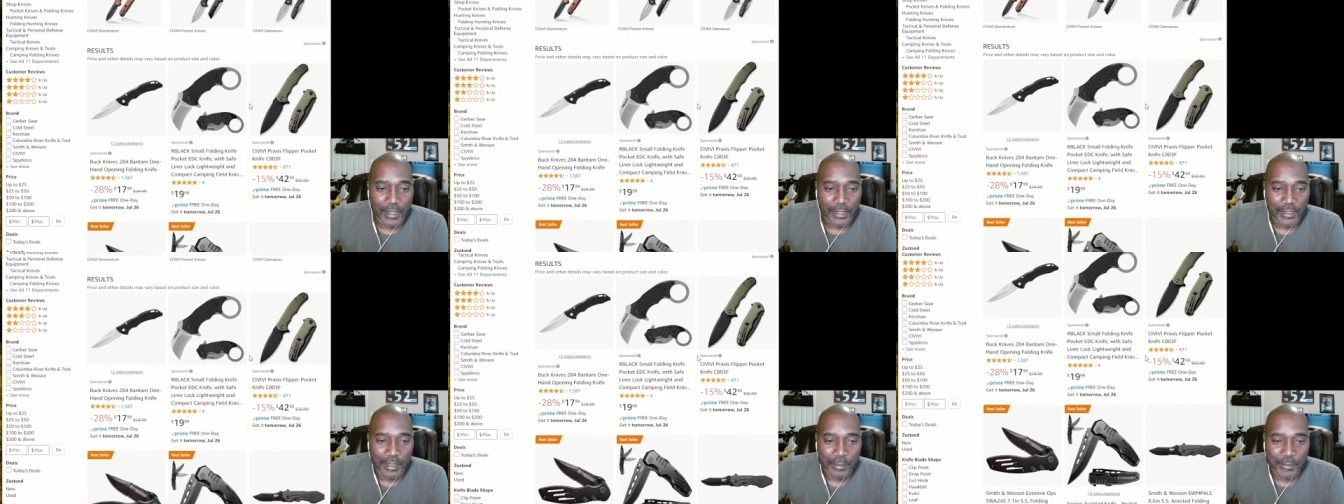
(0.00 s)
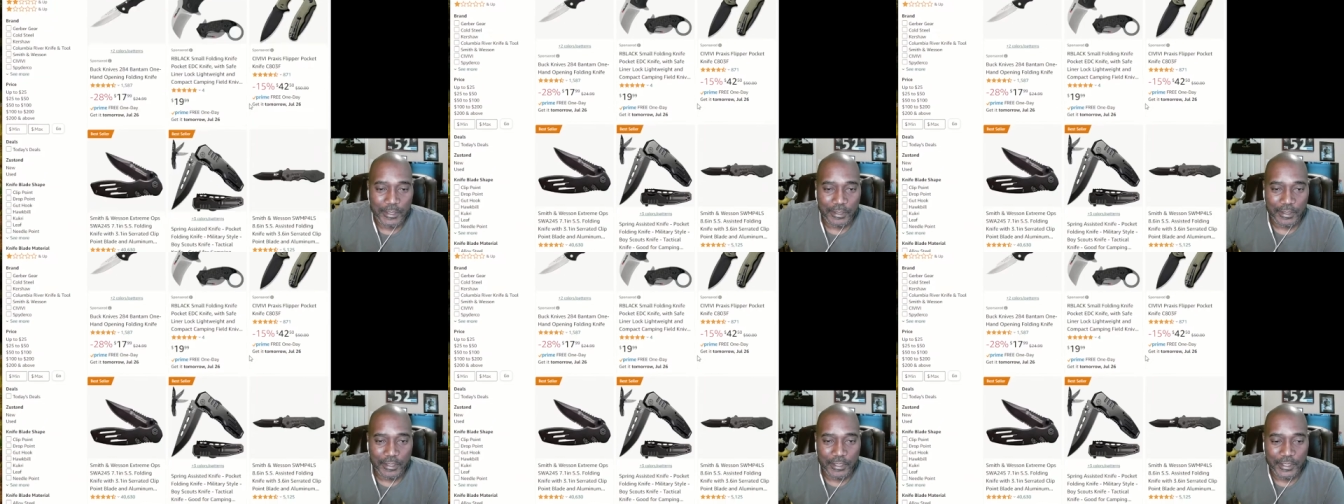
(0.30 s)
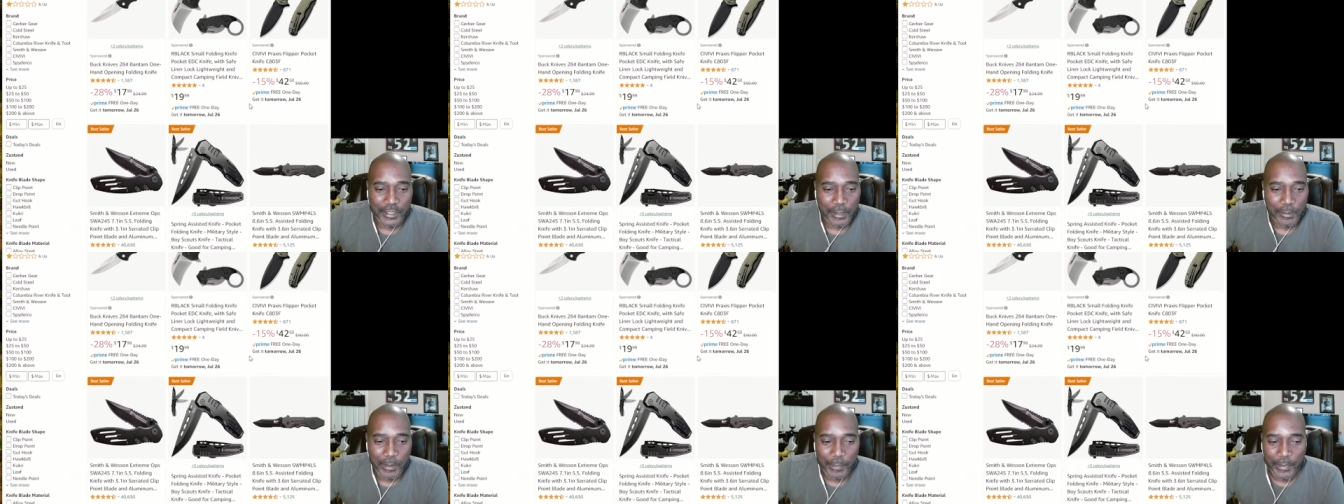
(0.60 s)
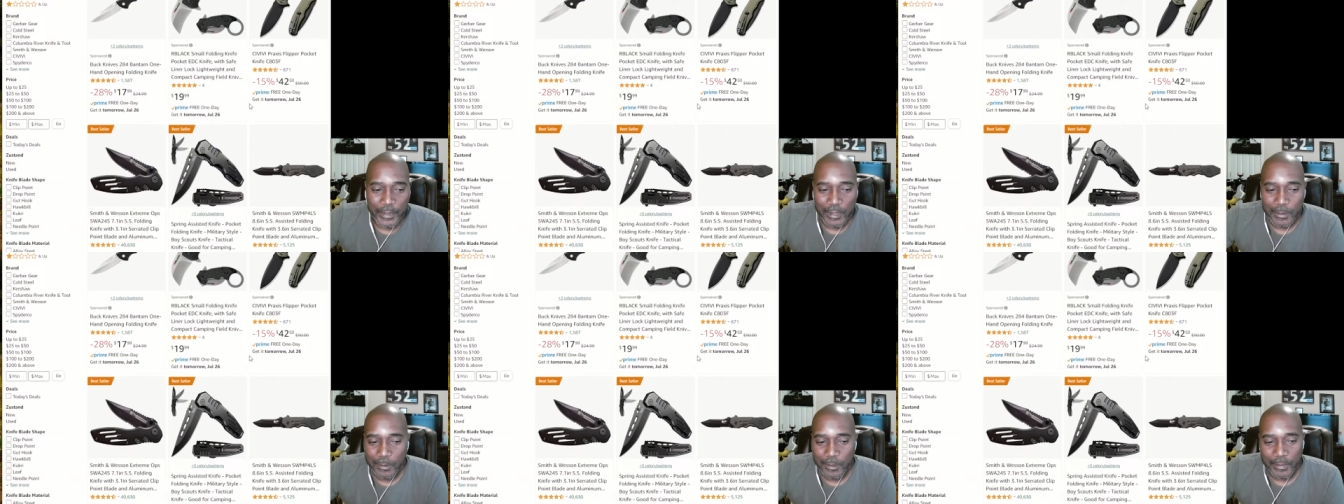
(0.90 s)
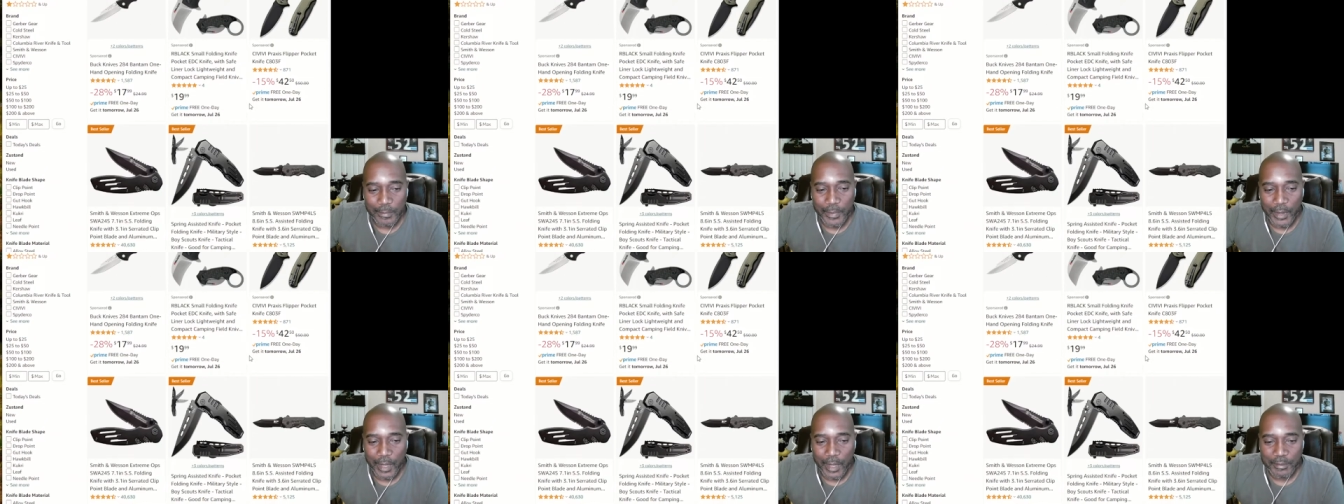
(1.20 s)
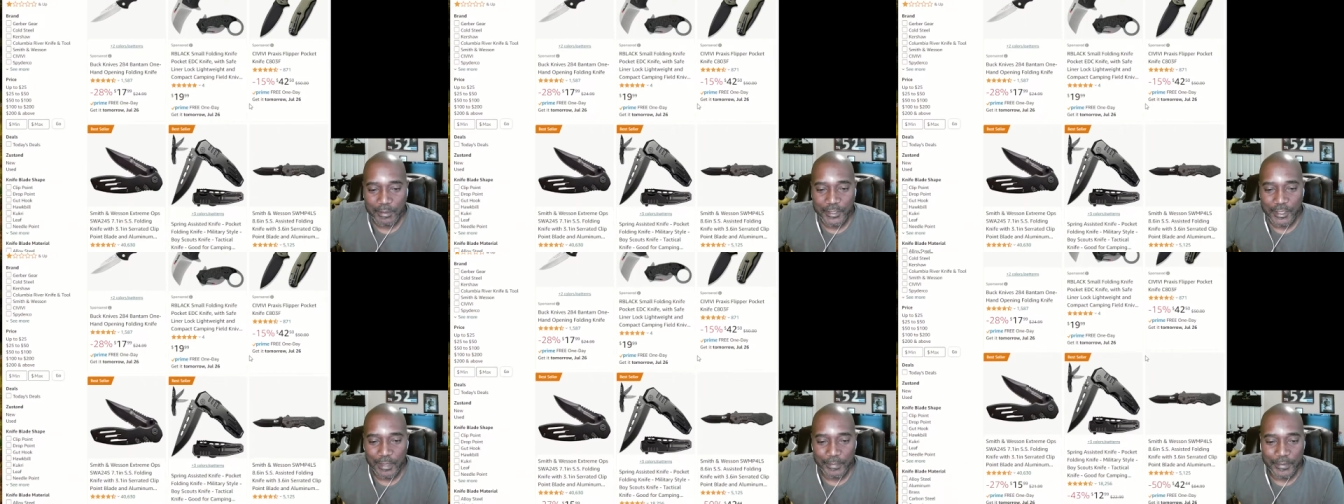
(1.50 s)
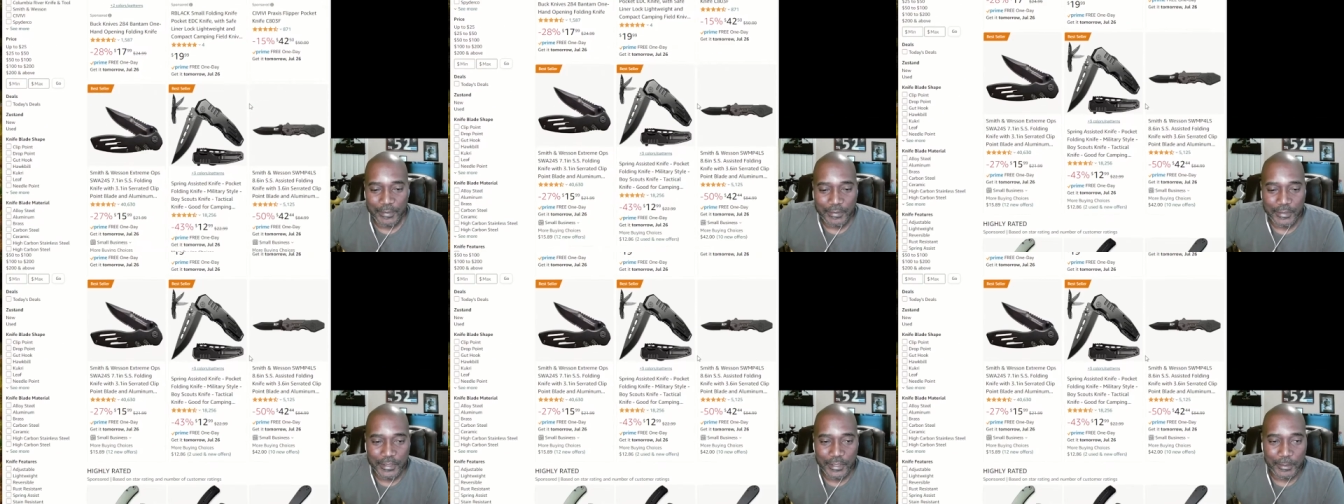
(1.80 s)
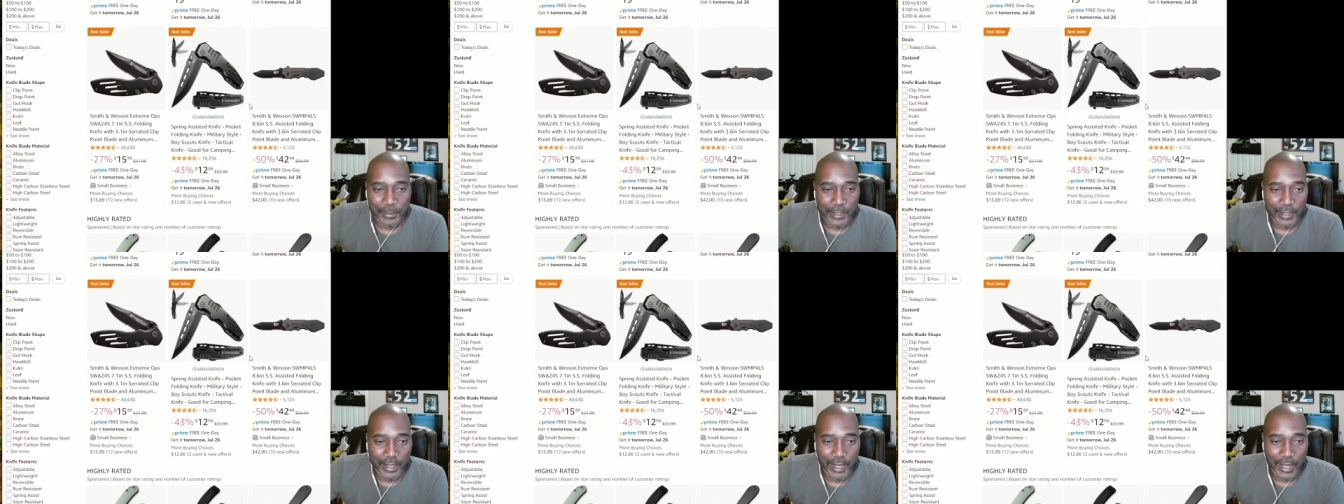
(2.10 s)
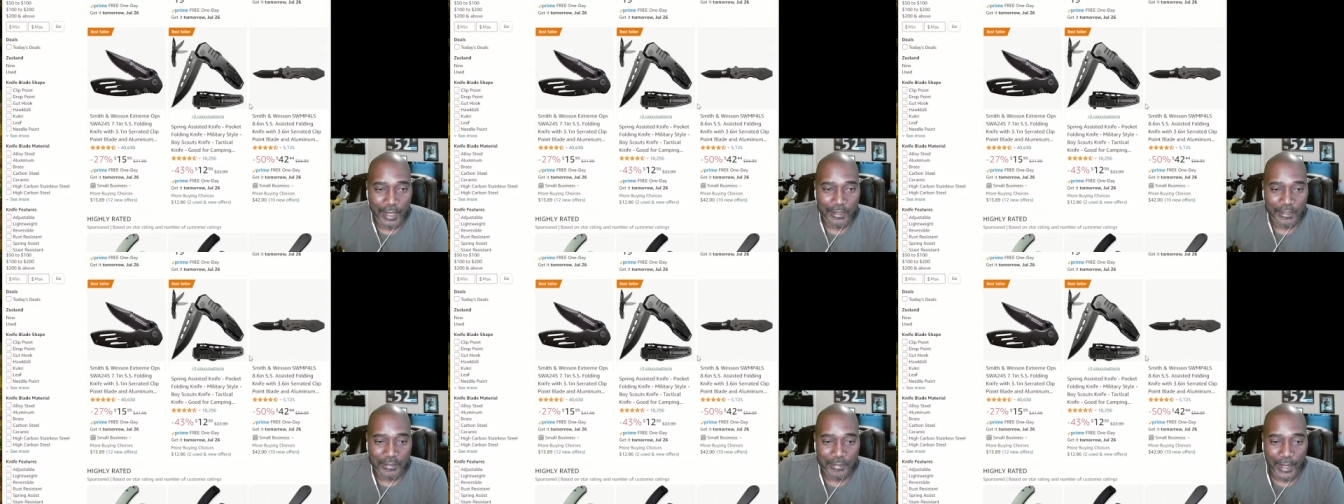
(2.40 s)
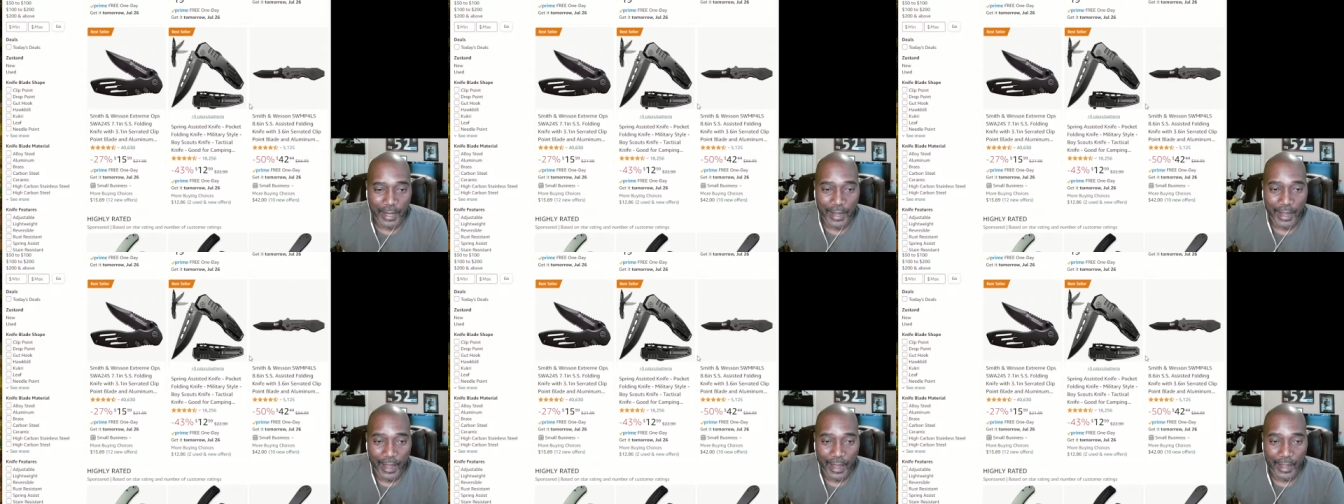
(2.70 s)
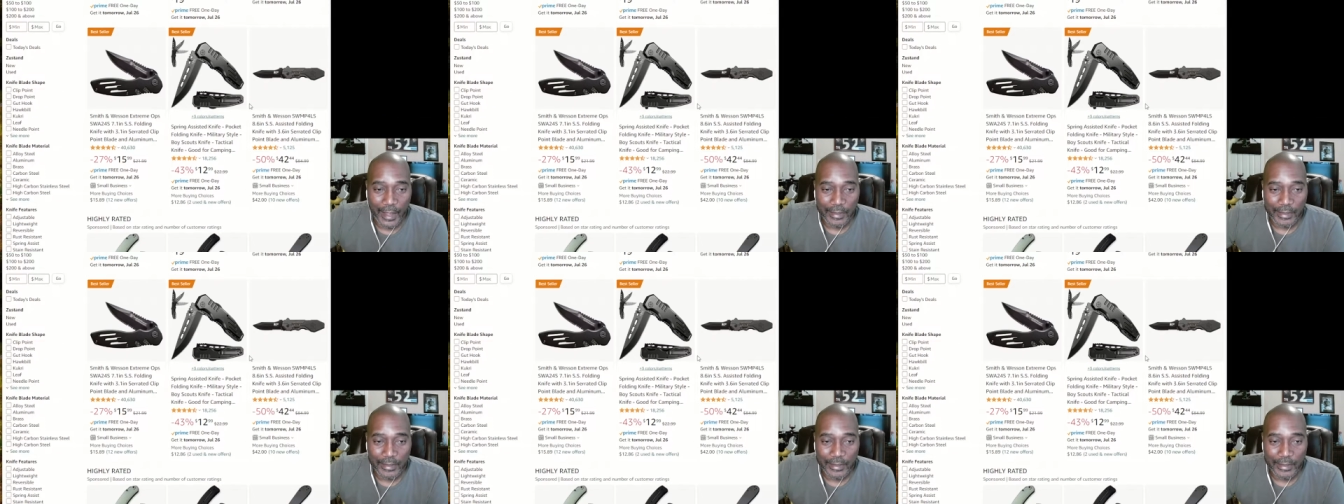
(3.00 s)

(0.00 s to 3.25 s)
I'm just gonna see what pops up and see what catches my eye.